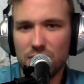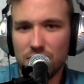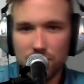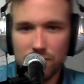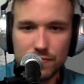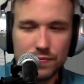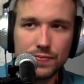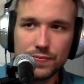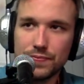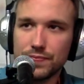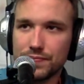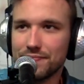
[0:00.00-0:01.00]
in
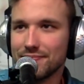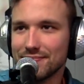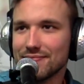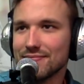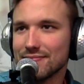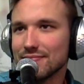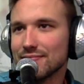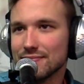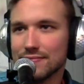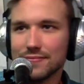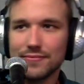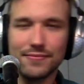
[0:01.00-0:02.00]
Kentucky, like there
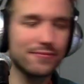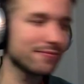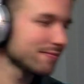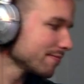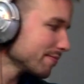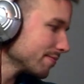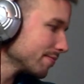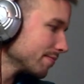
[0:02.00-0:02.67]
are a few